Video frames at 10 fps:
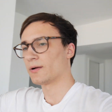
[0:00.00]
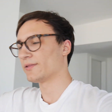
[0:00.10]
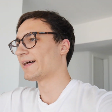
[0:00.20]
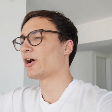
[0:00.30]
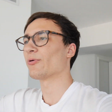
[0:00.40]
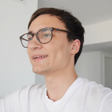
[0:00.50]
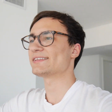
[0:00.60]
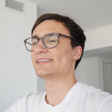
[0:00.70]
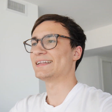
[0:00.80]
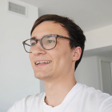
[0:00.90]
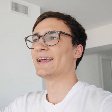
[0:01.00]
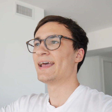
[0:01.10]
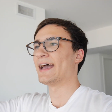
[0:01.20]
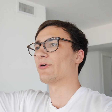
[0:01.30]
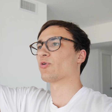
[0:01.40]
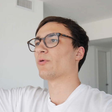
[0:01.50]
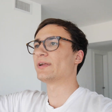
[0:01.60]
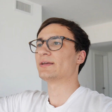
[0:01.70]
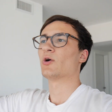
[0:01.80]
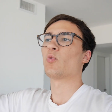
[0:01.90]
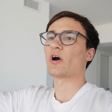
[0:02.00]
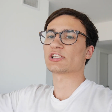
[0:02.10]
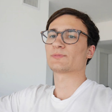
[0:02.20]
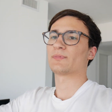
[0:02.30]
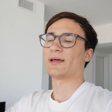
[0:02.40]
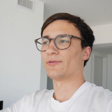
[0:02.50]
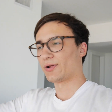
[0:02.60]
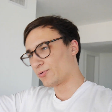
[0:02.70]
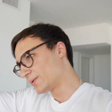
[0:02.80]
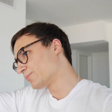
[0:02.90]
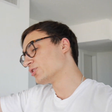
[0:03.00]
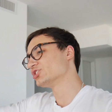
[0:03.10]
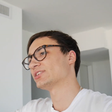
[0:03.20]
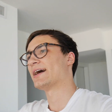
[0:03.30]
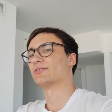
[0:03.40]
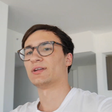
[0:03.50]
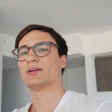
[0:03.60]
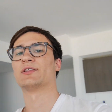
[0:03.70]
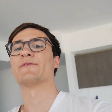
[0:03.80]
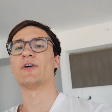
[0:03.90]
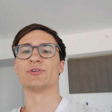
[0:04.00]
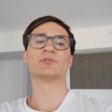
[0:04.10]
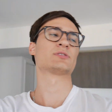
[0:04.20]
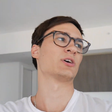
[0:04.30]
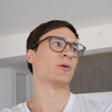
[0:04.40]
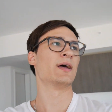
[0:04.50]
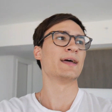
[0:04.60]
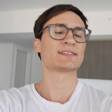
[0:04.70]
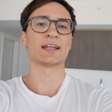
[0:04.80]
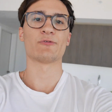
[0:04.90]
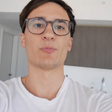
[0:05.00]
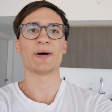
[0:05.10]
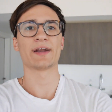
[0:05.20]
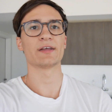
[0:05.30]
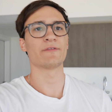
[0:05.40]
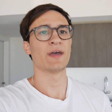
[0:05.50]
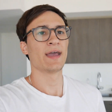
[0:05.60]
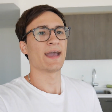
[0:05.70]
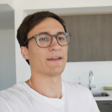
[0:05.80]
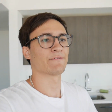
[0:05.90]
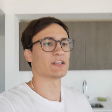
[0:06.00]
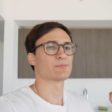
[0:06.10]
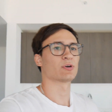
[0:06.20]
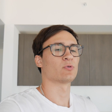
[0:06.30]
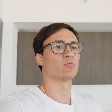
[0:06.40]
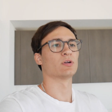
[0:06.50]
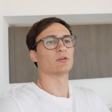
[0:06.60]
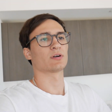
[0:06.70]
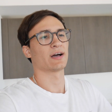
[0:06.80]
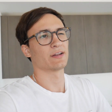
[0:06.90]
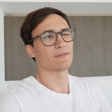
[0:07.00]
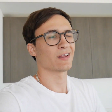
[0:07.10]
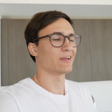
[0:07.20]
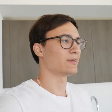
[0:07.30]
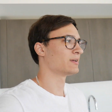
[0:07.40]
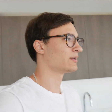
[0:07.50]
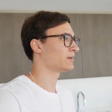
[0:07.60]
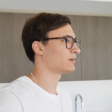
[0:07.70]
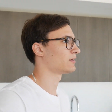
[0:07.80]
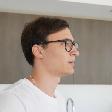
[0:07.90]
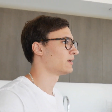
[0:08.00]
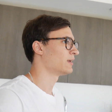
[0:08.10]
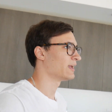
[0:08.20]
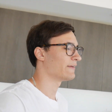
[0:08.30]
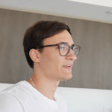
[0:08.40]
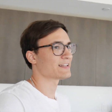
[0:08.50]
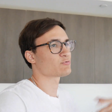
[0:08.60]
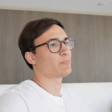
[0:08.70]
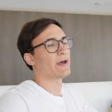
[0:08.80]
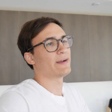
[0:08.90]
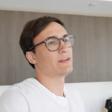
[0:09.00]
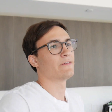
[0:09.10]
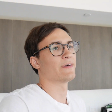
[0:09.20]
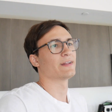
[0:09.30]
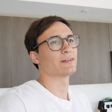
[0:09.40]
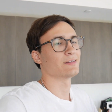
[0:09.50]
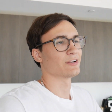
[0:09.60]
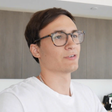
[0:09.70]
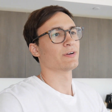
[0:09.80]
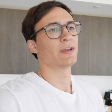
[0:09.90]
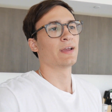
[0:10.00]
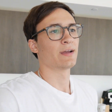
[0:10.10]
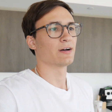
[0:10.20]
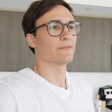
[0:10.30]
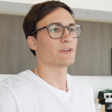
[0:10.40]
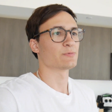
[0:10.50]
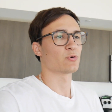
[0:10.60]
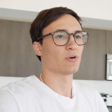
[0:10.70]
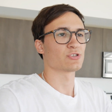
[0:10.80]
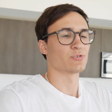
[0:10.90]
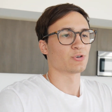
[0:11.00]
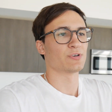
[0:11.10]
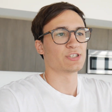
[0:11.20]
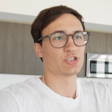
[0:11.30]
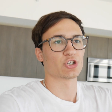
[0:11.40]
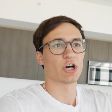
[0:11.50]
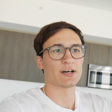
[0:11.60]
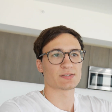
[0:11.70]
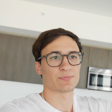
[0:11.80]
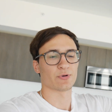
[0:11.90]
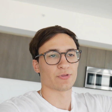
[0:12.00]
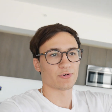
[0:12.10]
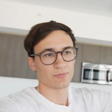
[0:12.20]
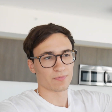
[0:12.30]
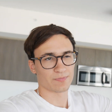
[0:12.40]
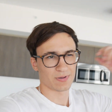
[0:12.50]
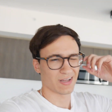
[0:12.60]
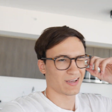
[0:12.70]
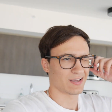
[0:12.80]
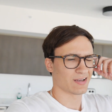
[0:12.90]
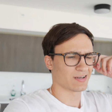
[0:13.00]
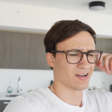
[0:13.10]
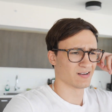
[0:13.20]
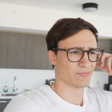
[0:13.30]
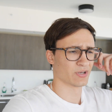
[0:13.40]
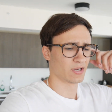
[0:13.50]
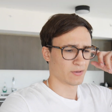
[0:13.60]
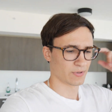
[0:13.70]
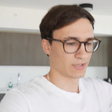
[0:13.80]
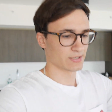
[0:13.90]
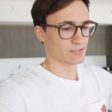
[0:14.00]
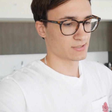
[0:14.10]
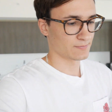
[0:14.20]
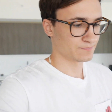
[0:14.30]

that already seen it and were already watched and already pushed down the funnel. So it's kind of repetitive, and Facebook will kind of like, if it gets repetitive, and it, Facebook will also increase your cost per through play, because